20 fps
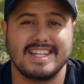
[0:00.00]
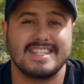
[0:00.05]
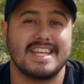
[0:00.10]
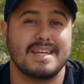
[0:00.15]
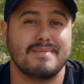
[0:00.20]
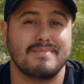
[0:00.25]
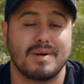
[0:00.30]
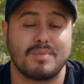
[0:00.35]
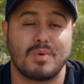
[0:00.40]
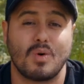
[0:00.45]
in
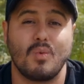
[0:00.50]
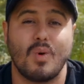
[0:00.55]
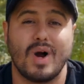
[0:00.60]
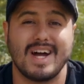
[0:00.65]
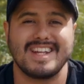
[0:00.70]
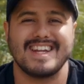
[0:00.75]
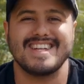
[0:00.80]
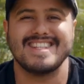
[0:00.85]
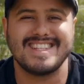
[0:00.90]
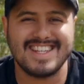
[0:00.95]
tip number
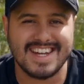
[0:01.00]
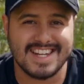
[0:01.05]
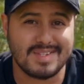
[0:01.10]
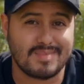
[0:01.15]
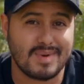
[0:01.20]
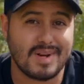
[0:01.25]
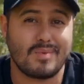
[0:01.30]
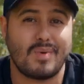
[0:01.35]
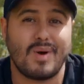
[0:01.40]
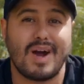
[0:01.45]
1, it
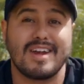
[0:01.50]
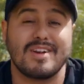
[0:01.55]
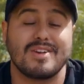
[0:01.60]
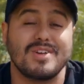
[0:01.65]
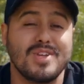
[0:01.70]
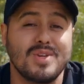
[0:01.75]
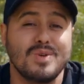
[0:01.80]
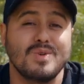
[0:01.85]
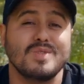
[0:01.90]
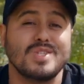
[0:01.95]
does require
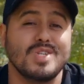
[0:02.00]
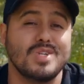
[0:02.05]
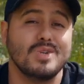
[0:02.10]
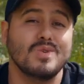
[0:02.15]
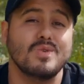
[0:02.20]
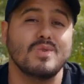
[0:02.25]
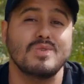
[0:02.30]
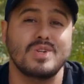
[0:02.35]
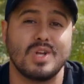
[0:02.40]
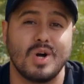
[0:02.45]
you
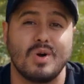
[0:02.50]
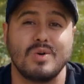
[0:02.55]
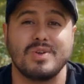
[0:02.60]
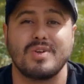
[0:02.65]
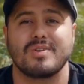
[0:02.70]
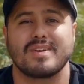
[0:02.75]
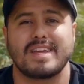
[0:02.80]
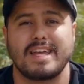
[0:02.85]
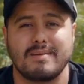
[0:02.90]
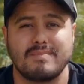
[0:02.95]
to know
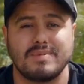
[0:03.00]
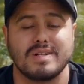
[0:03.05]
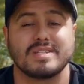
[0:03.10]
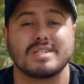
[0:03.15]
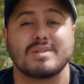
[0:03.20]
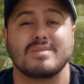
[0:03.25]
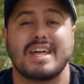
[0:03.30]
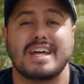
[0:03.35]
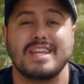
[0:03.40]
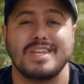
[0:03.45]
your
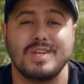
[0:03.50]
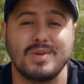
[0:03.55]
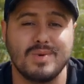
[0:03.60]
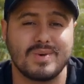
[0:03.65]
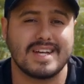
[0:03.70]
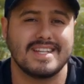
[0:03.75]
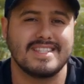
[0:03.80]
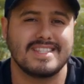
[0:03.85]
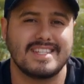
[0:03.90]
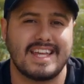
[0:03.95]
gimbal so that
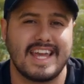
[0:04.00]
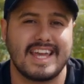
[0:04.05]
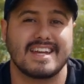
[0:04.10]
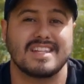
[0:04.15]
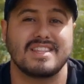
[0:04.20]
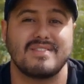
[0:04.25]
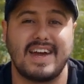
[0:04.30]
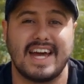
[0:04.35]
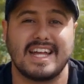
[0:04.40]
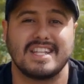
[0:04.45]
you can take
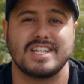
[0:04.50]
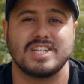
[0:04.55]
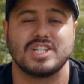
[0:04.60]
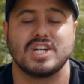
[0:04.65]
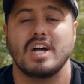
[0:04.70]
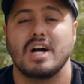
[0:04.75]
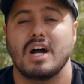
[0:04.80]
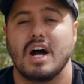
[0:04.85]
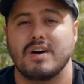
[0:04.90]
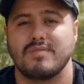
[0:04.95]

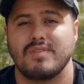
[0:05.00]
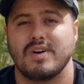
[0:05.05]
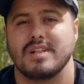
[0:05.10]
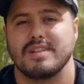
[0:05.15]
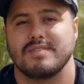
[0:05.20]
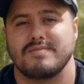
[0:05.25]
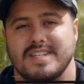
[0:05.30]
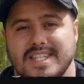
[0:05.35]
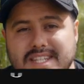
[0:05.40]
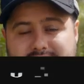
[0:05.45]
advantage of all of